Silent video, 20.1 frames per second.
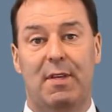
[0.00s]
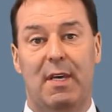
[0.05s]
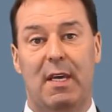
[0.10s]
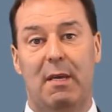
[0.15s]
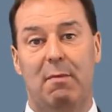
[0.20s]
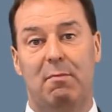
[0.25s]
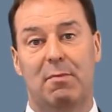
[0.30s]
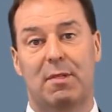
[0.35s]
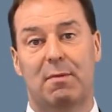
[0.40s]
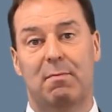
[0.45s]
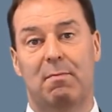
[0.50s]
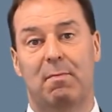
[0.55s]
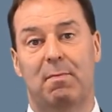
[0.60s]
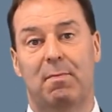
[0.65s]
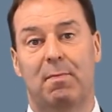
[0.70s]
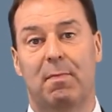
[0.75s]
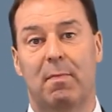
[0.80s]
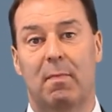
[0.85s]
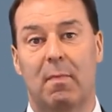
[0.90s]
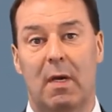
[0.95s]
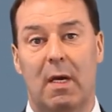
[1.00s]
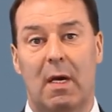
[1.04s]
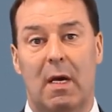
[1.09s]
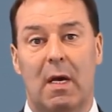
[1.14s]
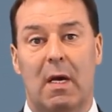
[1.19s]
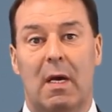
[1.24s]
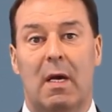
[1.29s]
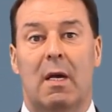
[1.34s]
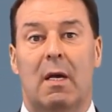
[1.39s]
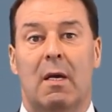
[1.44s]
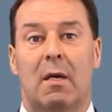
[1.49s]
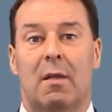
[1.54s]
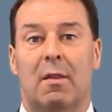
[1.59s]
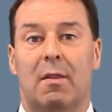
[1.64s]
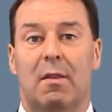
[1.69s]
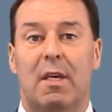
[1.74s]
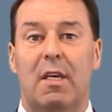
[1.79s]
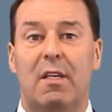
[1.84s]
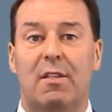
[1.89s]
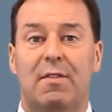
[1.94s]
themes.
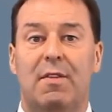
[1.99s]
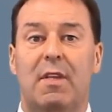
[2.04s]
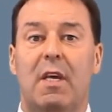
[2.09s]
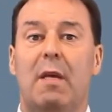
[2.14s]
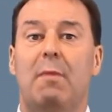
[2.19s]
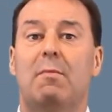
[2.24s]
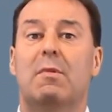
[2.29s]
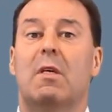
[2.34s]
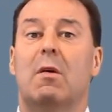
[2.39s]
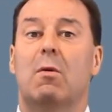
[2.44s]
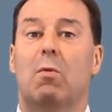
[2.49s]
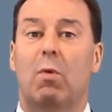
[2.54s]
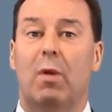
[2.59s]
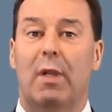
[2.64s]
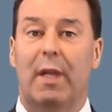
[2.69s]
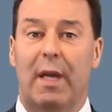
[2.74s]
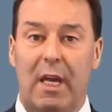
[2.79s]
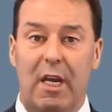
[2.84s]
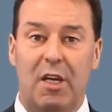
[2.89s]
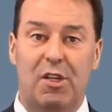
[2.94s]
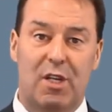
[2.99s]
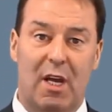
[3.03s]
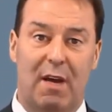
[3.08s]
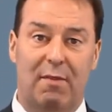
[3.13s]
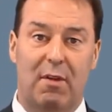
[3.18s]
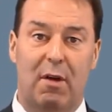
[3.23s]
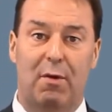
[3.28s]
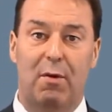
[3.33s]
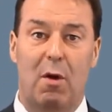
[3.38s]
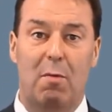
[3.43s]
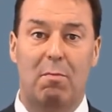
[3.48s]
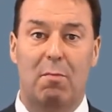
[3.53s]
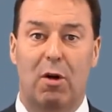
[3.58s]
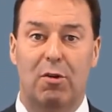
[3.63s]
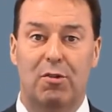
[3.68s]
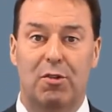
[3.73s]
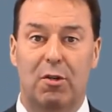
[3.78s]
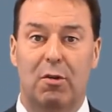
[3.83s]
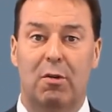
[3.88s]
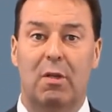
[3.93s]
These themes will each have their own
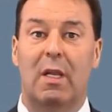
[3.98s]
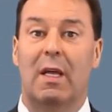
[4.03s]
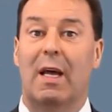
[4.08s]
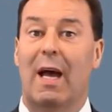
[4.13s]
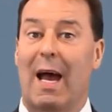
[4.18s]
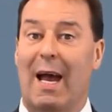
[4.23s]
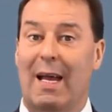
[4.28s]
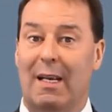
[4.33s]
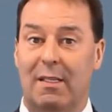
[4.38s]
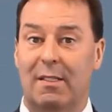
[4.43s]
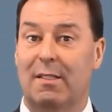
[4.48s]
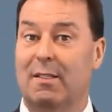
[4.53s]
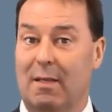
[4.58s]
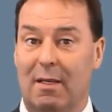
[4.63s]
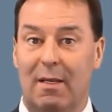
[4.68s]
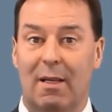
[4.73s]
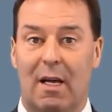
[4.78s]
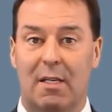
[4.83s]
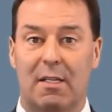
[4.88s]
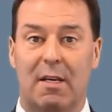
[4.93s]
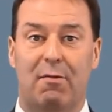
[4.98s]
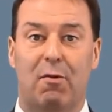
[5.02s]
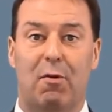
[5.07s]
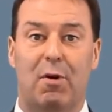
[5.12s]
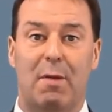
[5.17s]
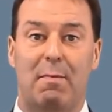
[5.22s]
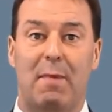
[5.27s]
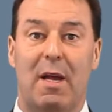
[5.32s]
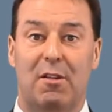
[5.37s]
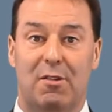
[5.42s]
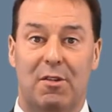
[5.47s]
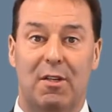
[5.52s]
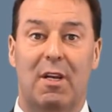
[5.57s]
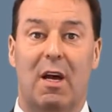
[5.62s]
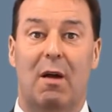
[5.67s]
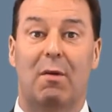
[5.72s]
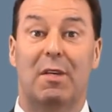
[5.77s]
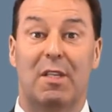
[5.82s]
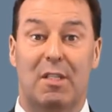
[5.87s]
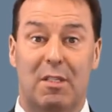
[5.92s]
module, and as I've already
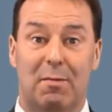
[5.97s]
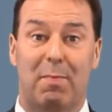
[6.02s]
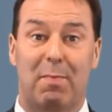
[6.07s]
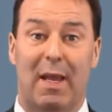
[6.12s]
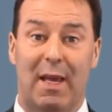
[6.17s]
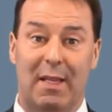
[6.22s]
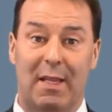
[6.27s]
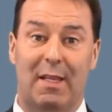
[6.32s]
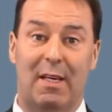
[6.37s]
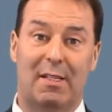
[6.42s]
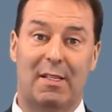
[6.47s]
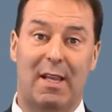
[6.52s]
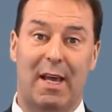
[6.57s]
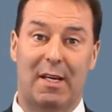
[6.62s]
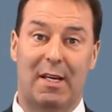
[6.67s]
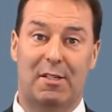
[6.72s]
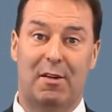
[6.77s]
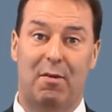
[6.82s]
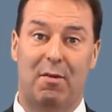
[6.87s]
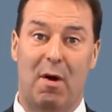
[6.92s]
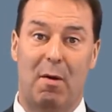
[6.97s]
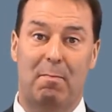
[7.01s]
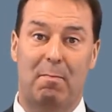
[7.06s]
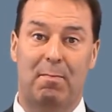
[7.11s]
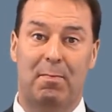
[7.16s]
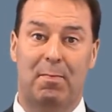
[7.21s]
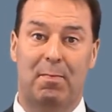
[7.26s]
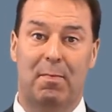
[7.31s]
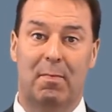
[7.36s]
mentioned, I'll explain these later on.